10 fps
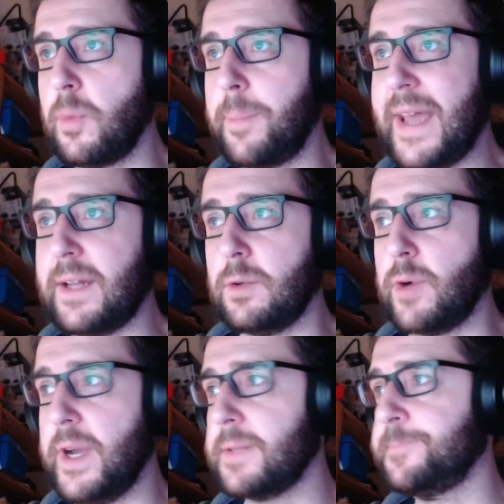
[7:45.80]
pedal,
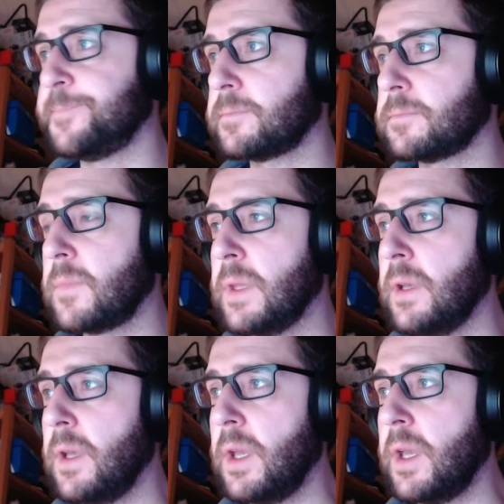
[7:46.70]
right?
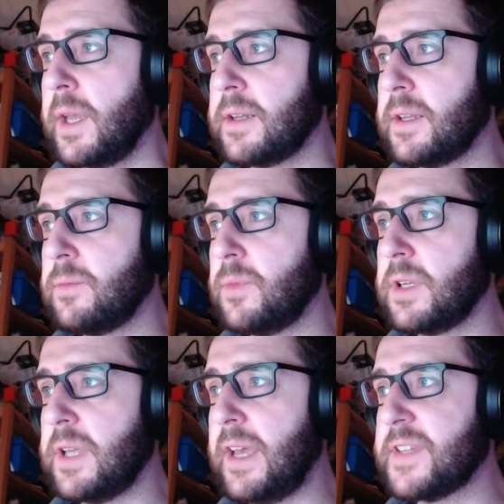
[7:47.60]
And then we're
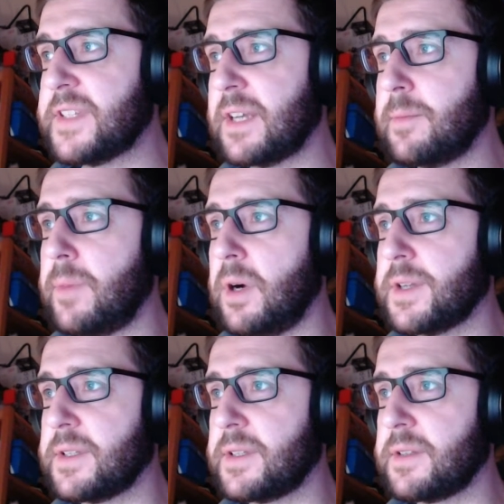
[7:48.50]
gonna have a second
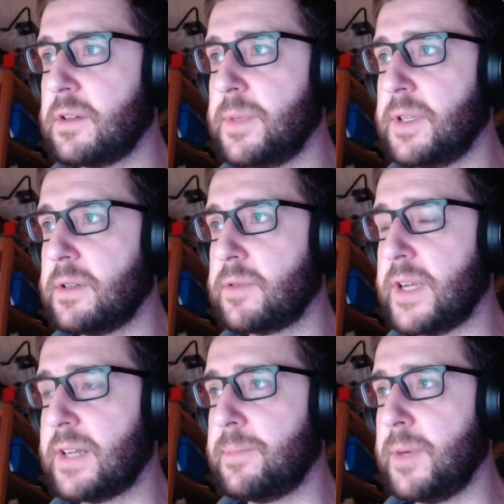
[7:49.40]
box. This is going to be the
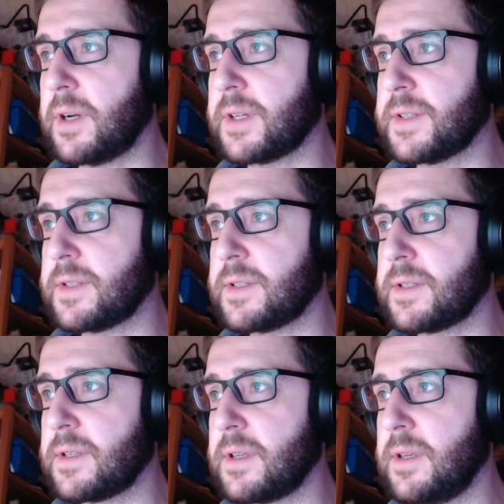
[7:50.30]
red
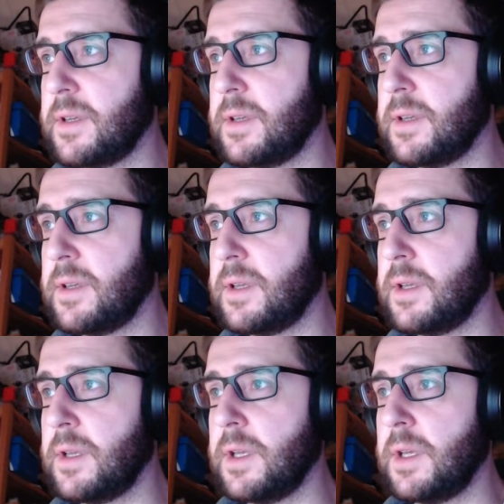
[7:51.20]
box,
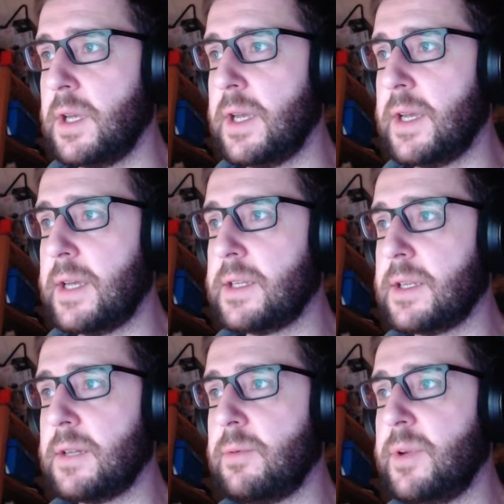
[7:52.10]
and
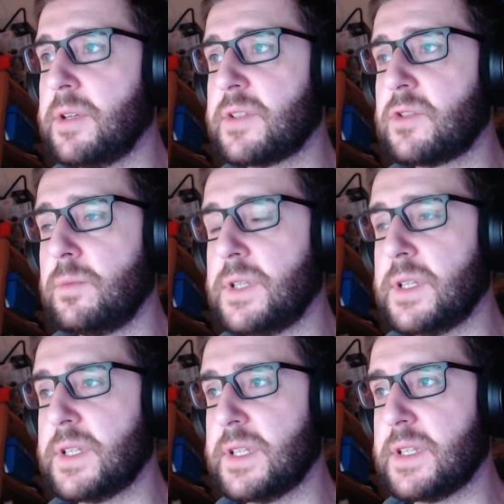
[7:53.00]
we're gonna assume
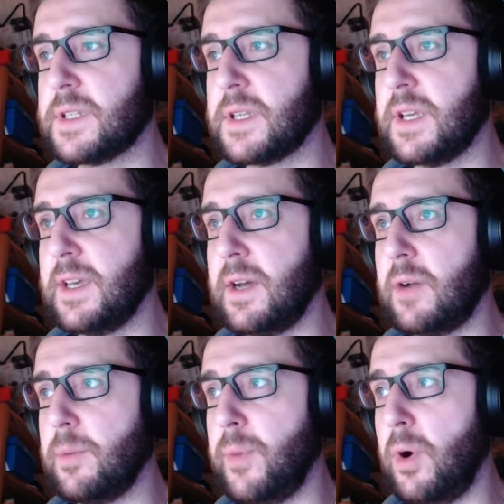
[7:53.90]
this is
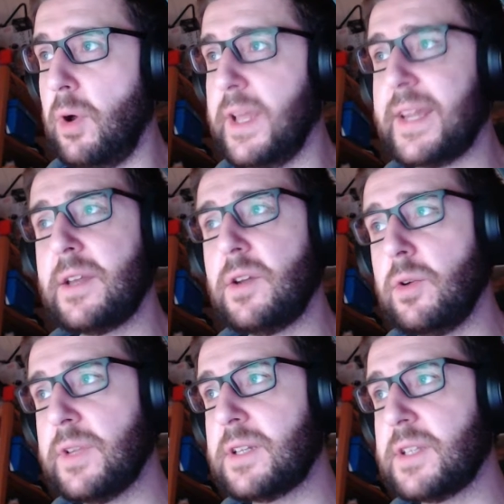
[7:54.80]
our ball. And I
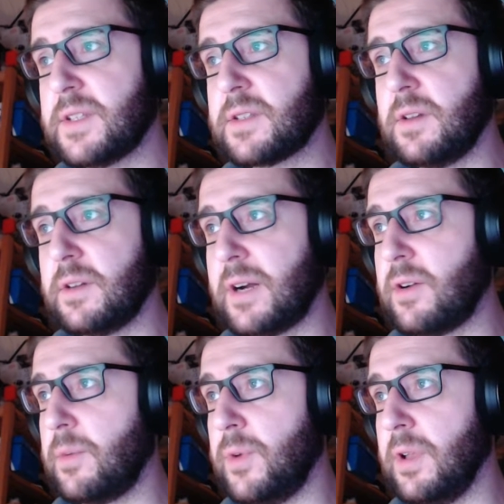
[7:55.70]
know that this is not
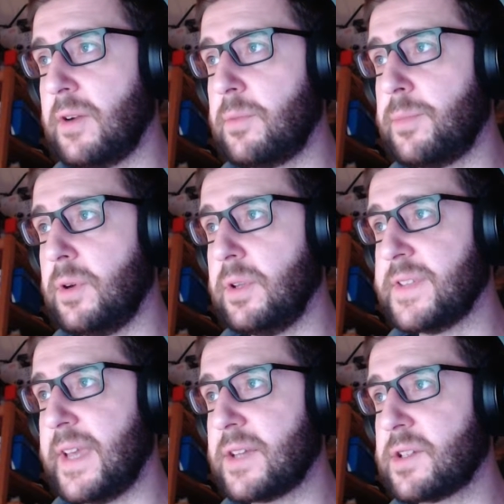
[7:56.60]
our ball. Our ball
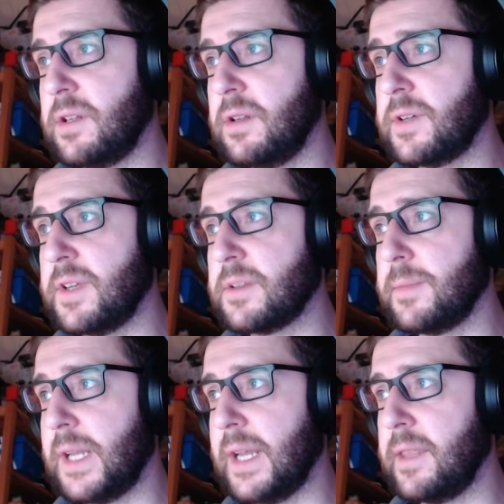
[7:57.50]
is actually looking
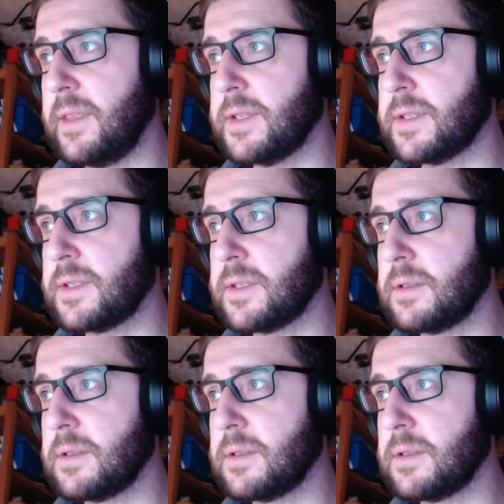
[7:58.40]
something like this.